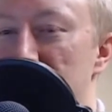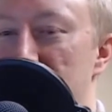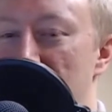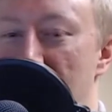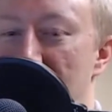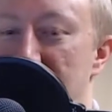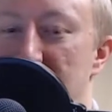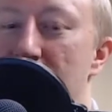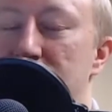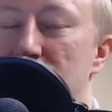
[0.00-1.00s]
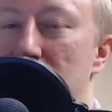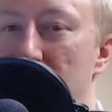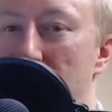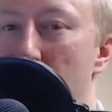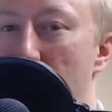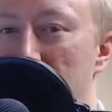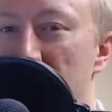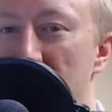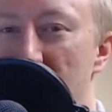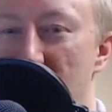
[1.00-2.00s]
like hands it off to him in the
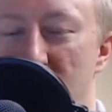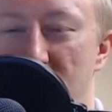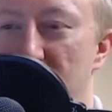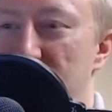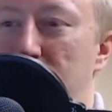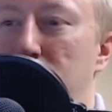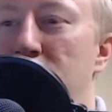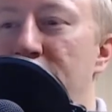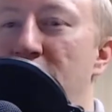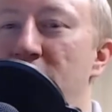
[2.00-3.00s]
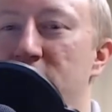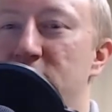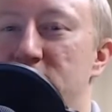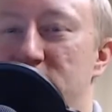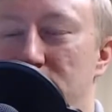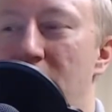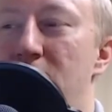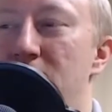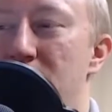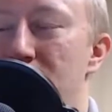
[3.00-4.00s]
corner. And there's like 3 defenders like
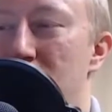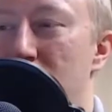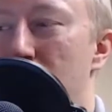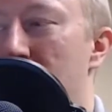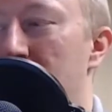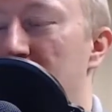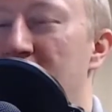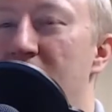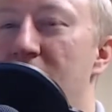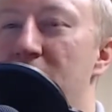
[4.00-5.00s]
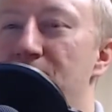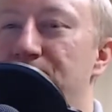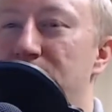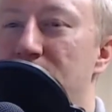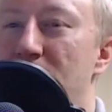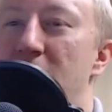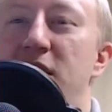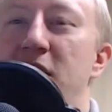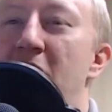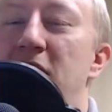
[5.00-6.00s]
surrounding him in the corner. And
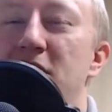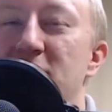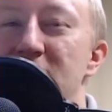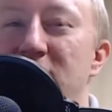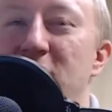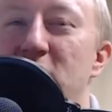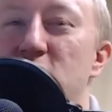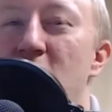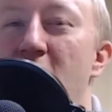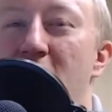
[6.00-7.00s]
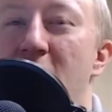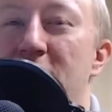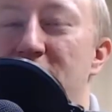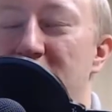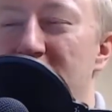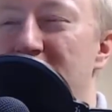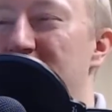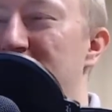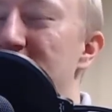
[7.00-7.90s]
he doesn't even get a shot off. Doesn't